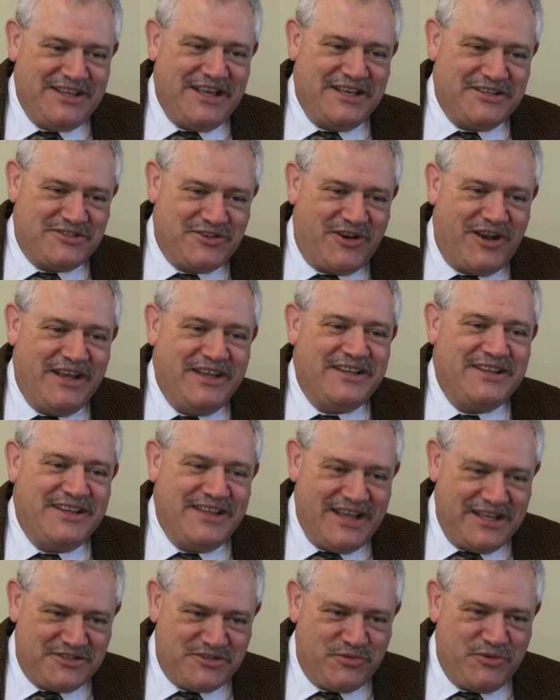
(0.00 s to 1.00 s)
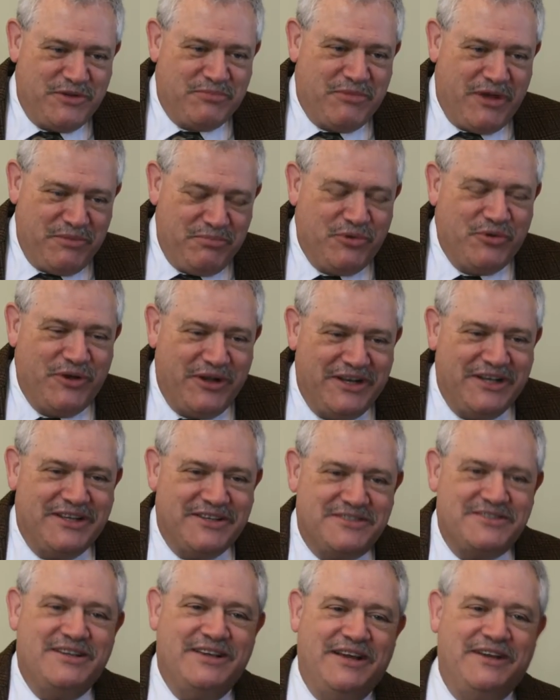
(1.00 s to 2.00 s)
That's ahead. Right. That's what my point
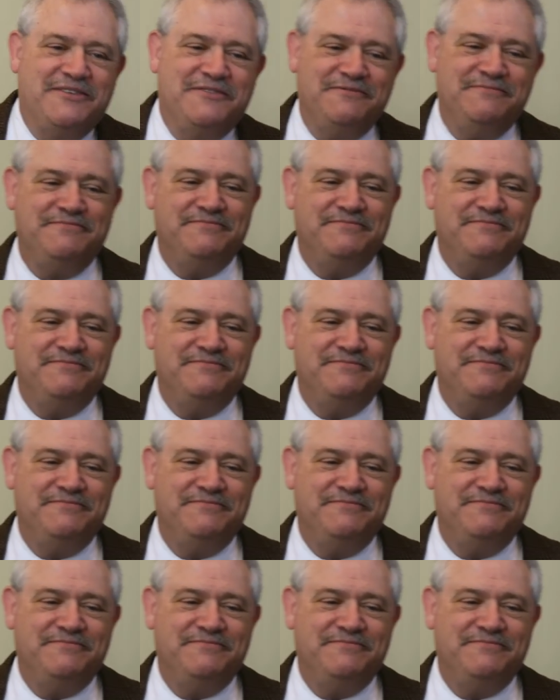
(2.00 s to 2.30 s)
is. Yeah.